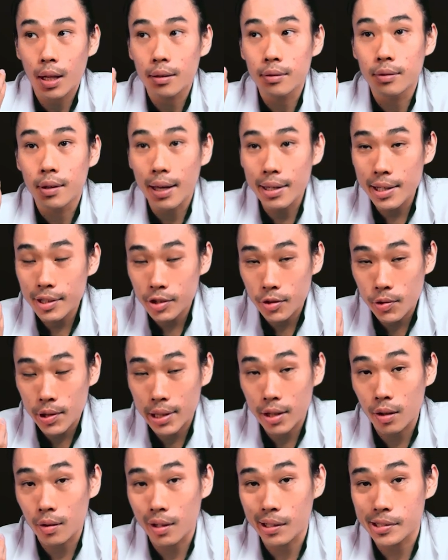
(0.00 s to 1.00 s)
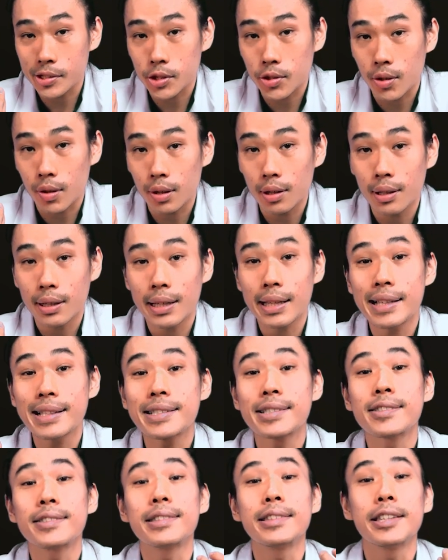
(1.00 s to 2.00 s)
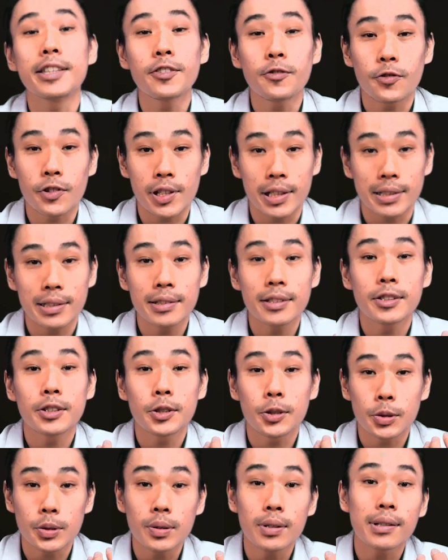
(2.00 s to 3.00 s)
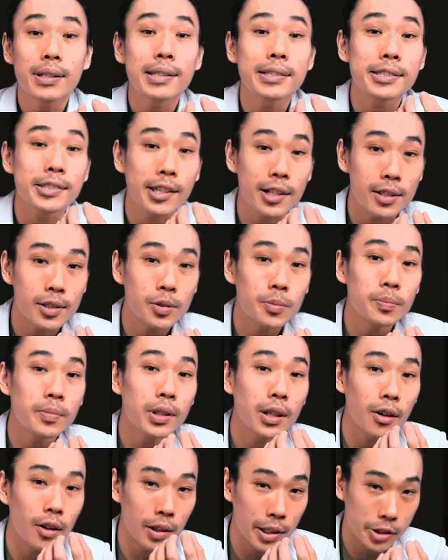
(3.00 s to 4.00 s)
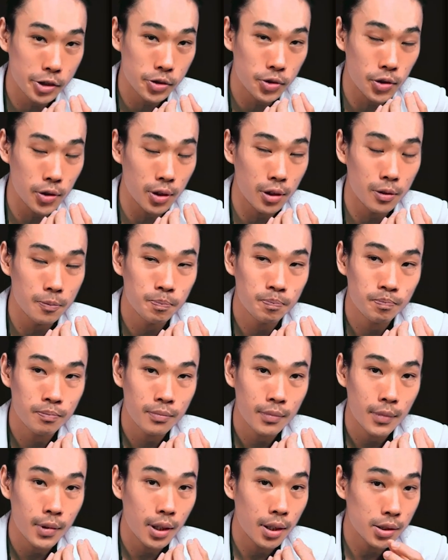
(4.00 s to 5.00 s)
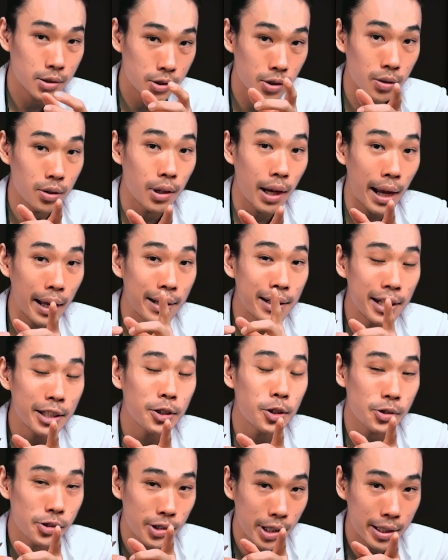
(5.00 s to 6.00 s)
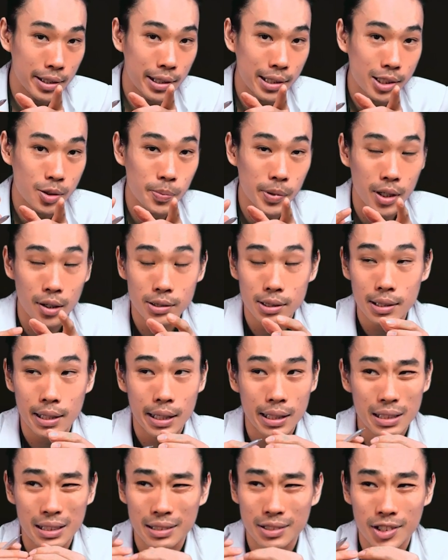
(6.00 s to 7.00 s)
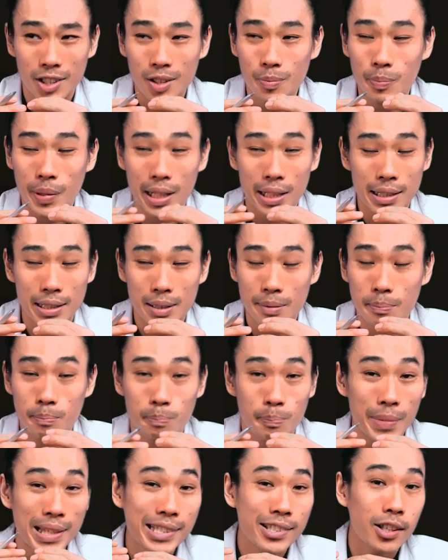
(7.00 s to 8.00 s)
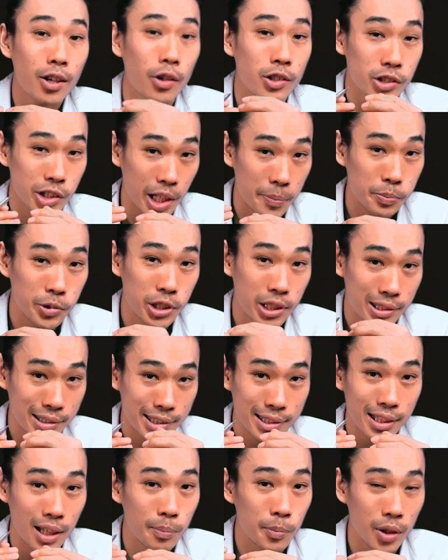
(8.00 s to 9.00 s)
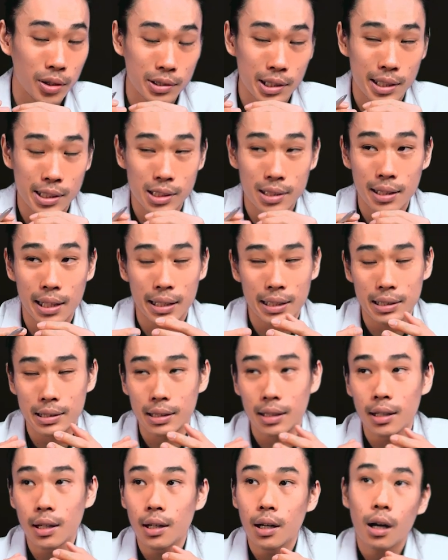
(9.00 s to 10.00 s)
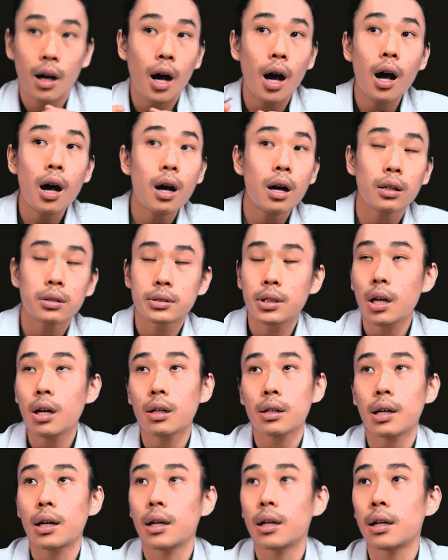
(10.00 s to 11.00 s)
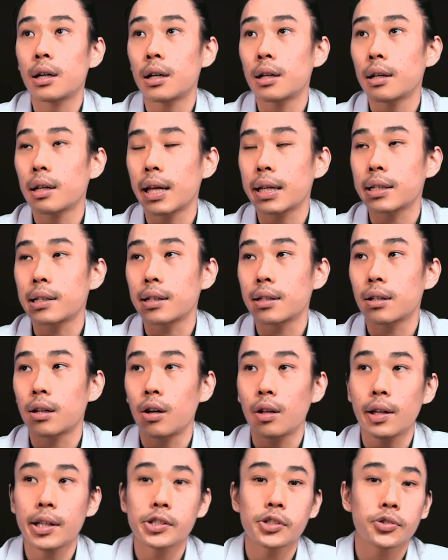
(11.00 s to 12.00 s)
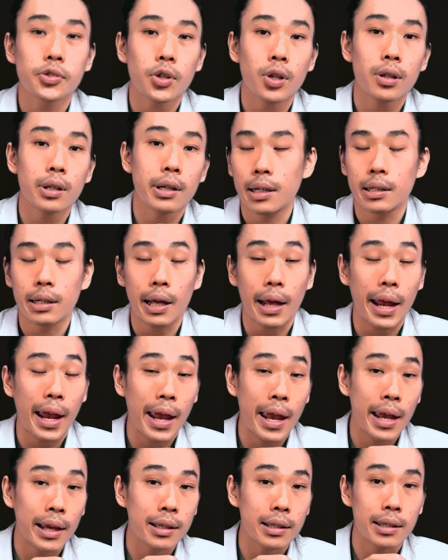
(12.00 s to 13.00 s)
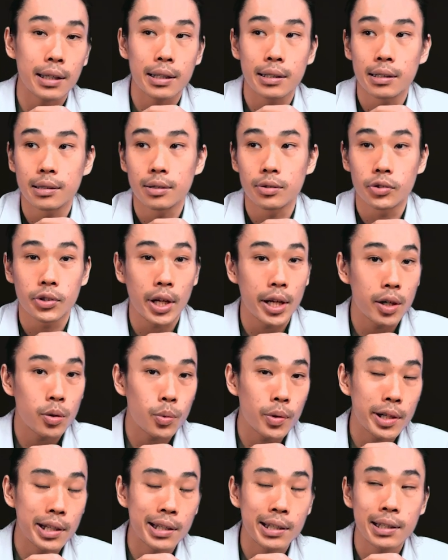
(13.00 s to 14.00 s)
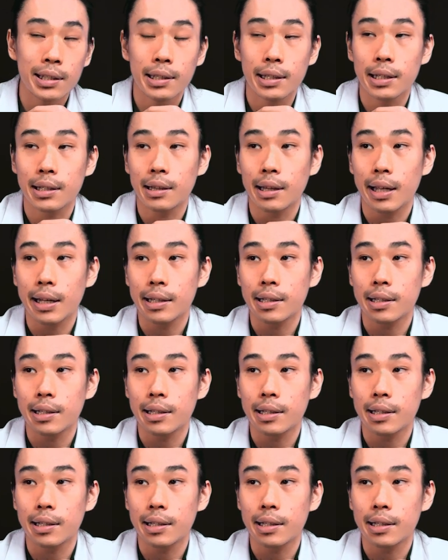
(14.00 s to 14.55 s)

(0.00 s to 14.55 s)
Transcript: dietary cholesterol is different to serum cholesterol. So I need to say this because there are many misconceptions about this, cholesterol in egg, in dairy, in